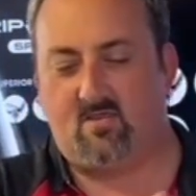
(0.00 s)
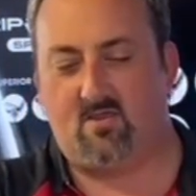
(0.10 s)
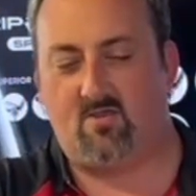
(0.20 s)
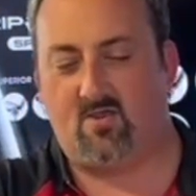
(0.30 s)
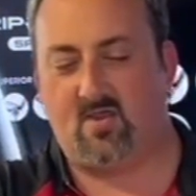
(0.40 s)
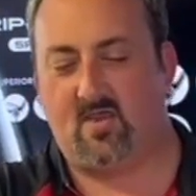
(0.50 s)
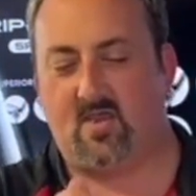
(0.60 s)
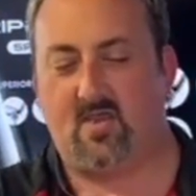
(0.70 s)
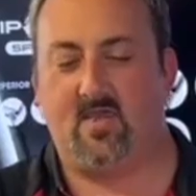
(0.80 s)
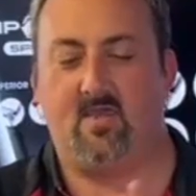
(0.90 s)

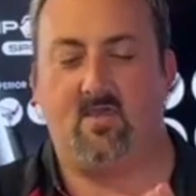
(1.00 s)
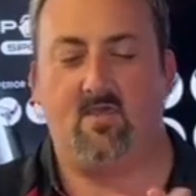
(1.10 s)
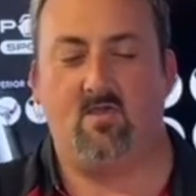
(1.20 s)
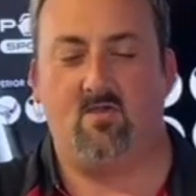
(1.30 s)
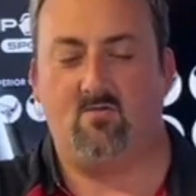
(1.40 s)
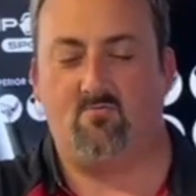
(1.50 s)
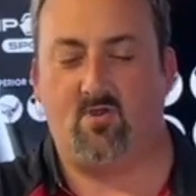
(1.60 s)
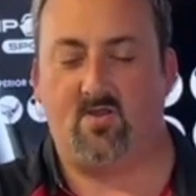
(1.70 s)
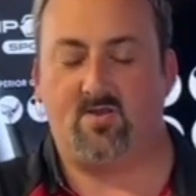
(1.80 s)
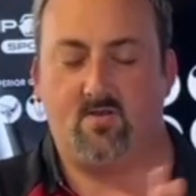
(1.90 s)
Okay.
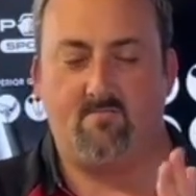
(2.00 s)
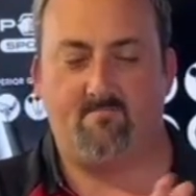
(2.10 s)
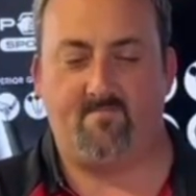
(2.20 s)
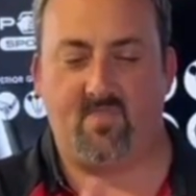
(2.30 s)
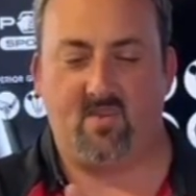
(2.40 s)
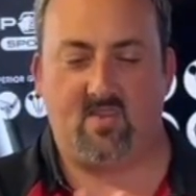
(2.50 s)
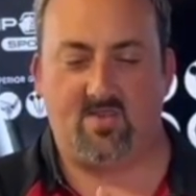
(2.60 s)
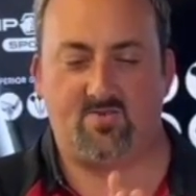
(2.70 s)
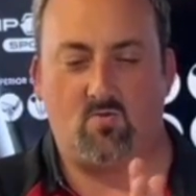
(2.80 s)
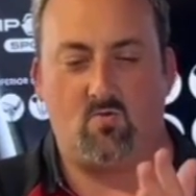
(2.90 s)
Right,
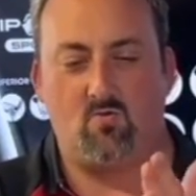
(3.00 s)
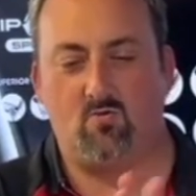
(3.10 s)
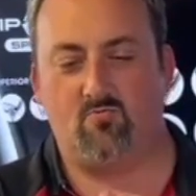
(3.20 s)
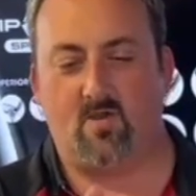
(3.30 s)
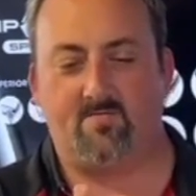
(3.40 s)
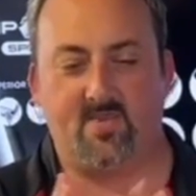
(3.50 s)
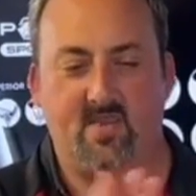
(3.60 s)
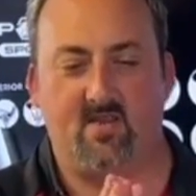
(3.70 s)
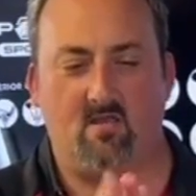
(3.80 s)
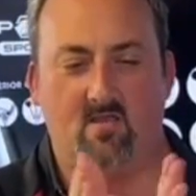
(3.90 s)
that's all rubbed in.